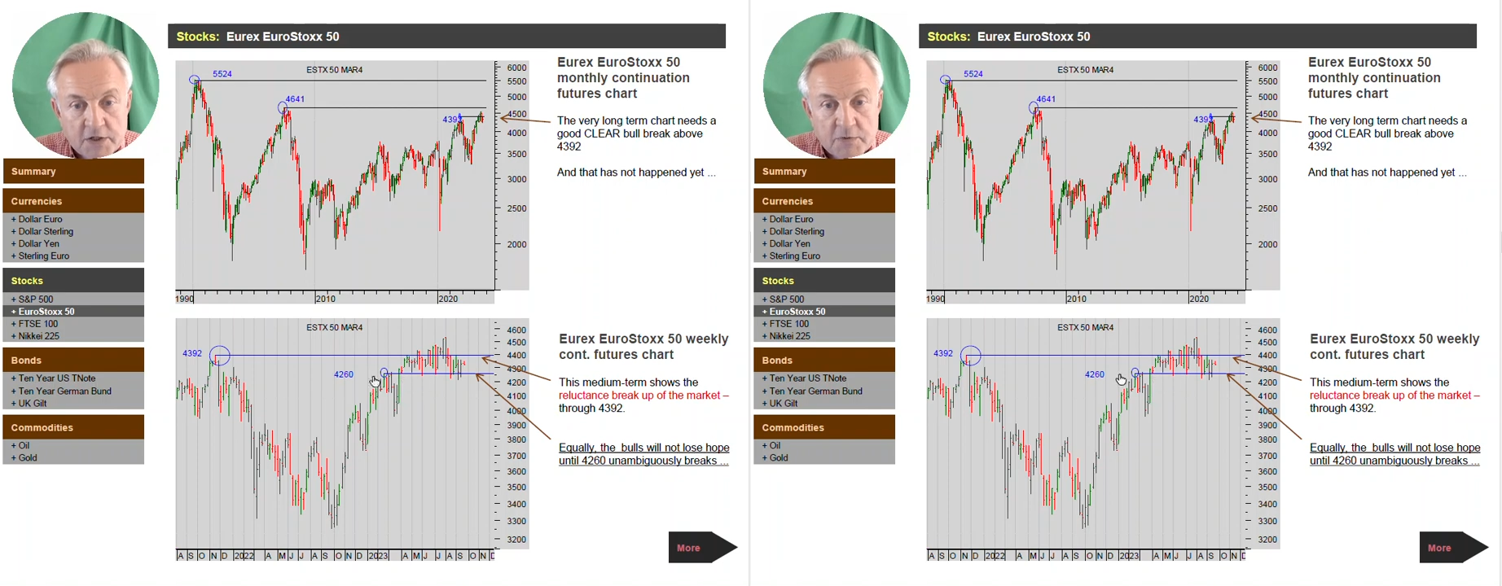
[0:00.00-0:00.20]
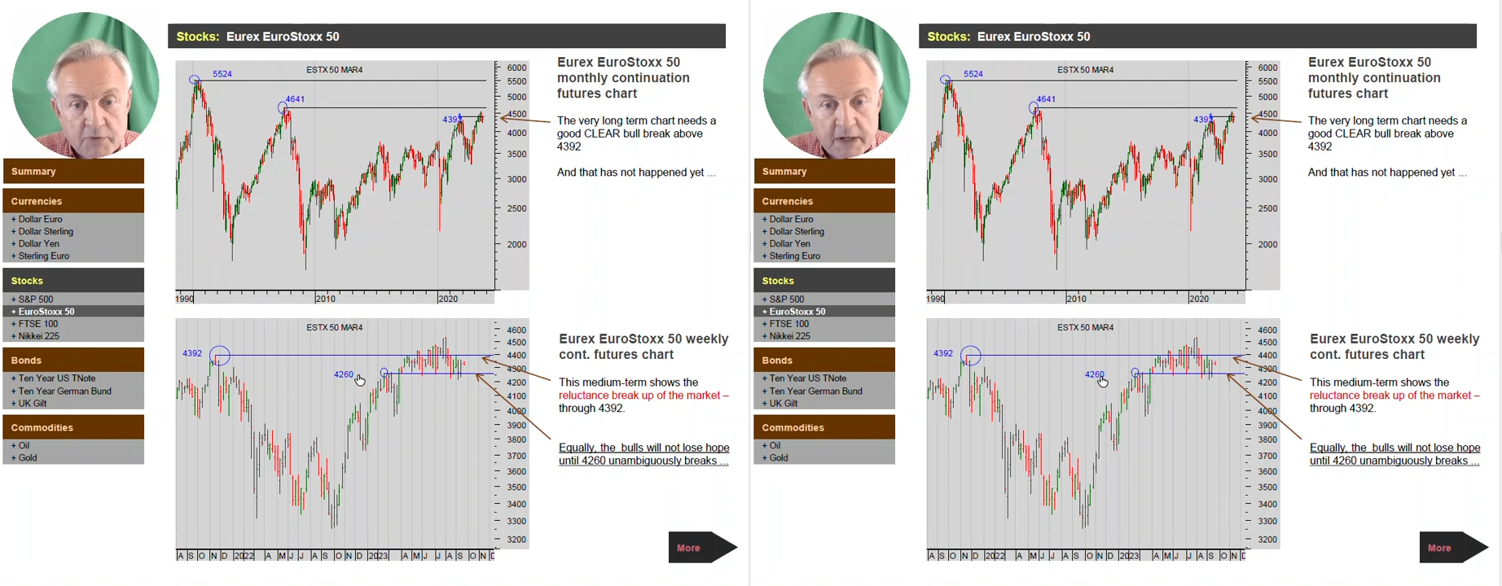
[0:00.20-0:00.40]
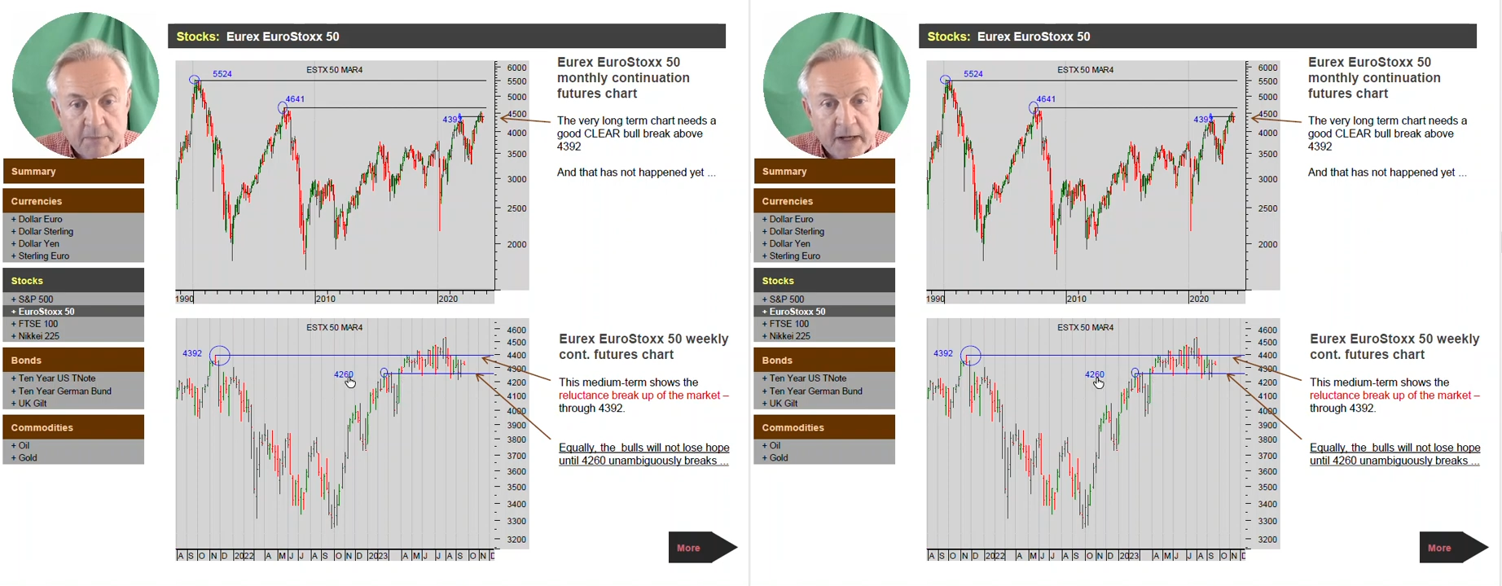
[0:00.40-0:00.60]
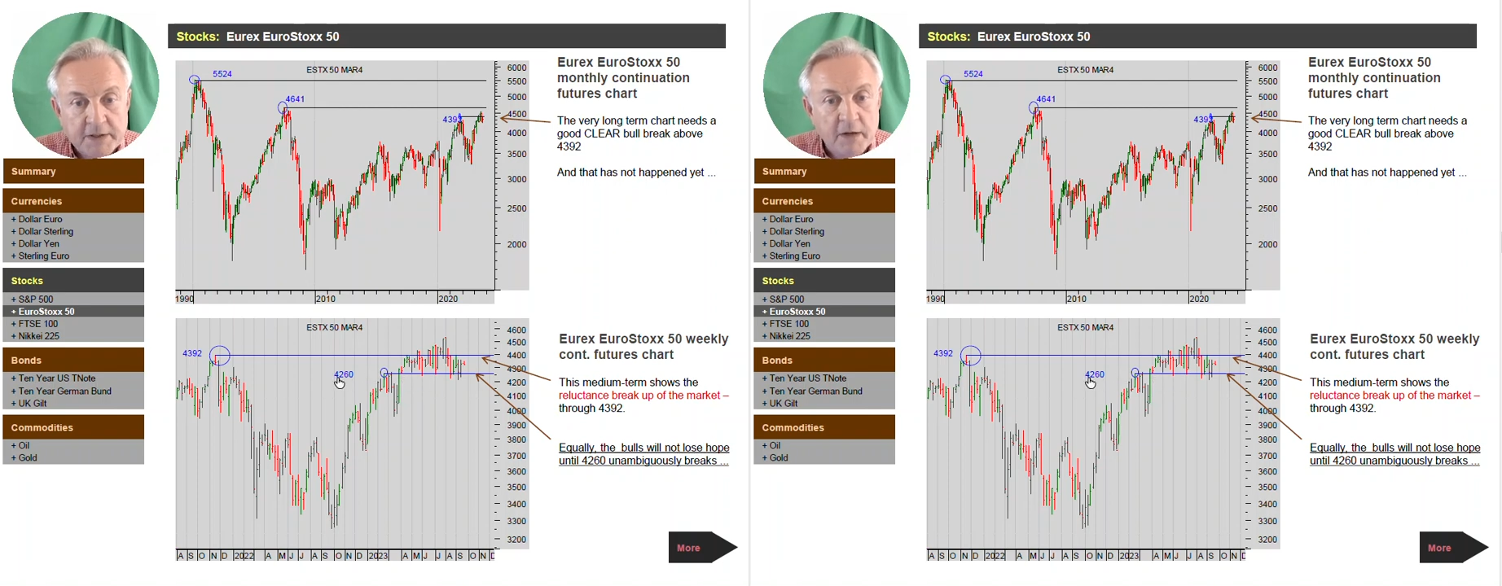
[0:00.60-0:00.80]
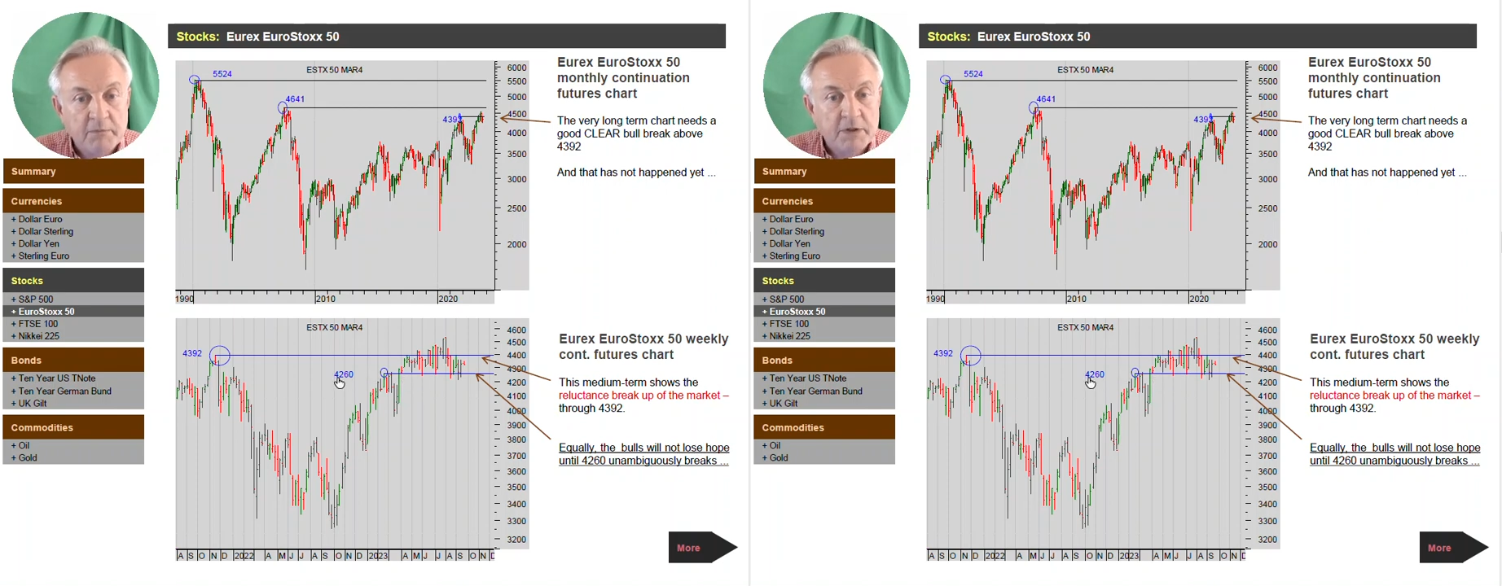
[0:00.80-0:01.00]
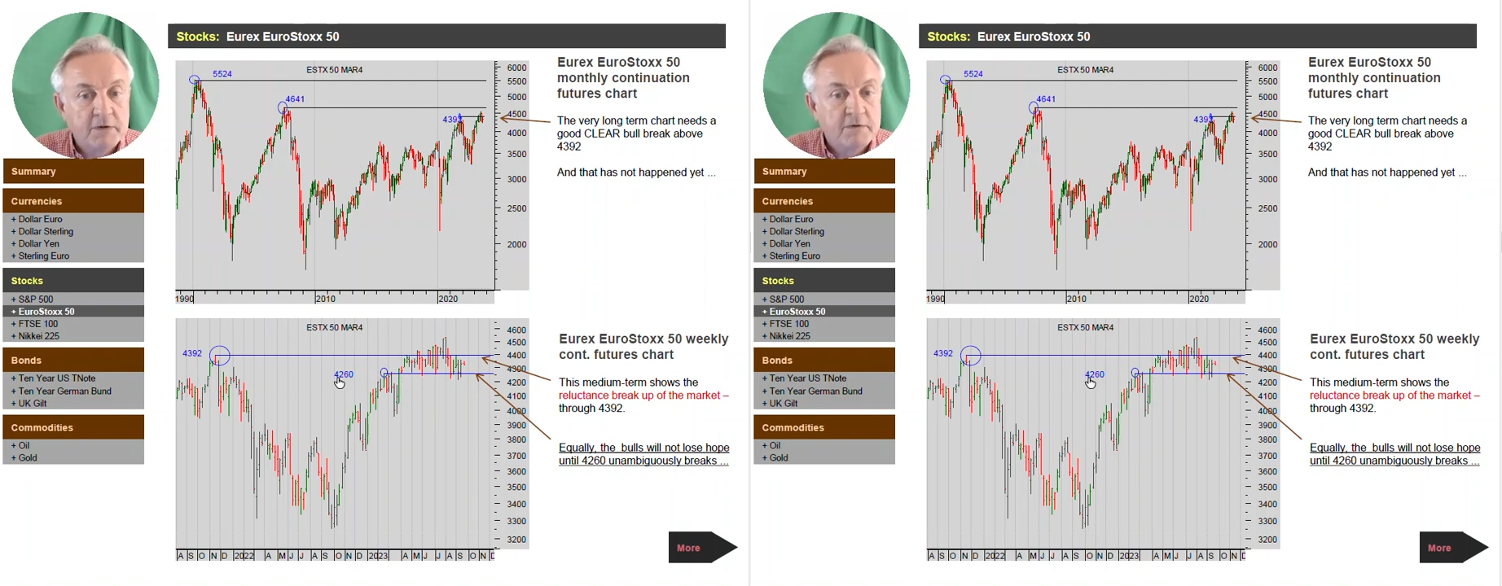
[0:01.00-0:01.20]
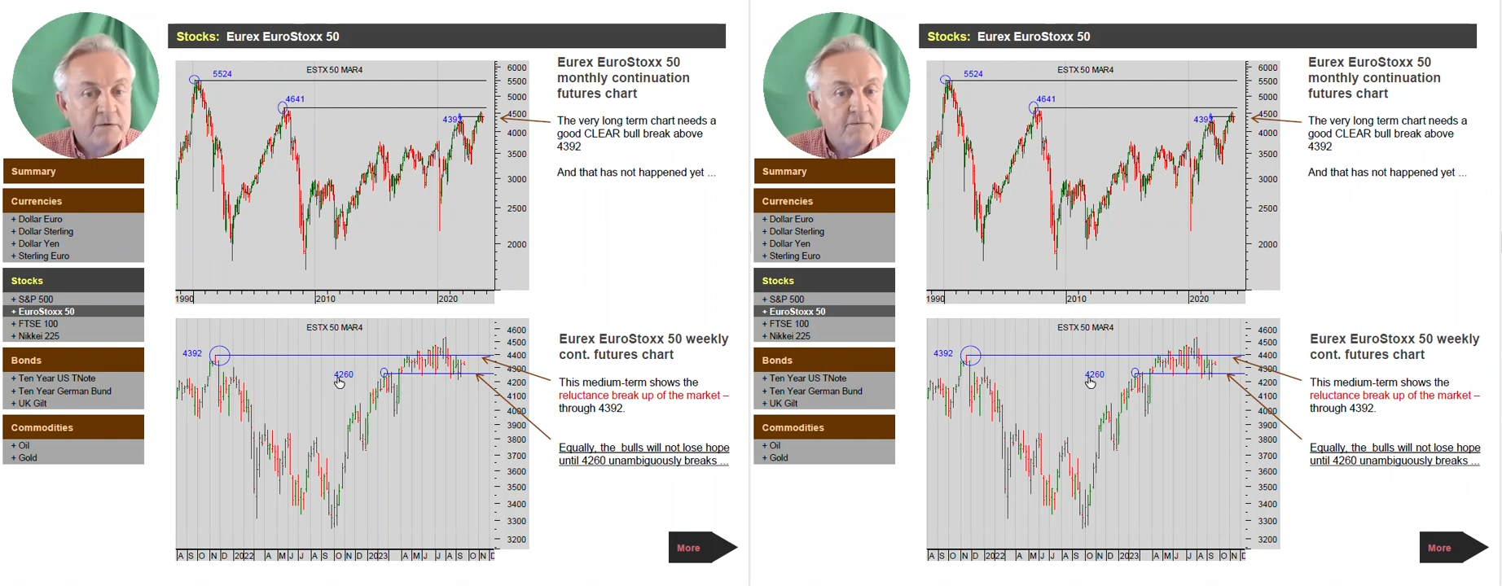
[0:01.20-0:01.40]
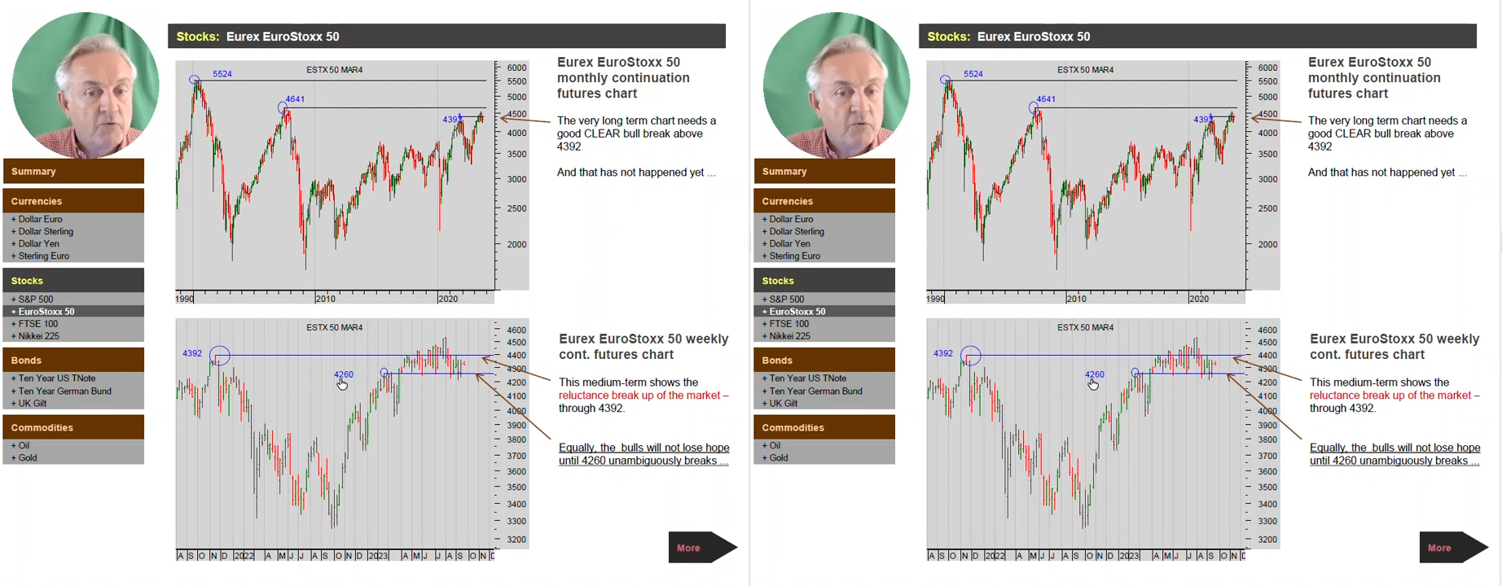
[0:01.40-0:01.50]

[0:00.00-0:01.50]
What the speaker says: to break back down beneath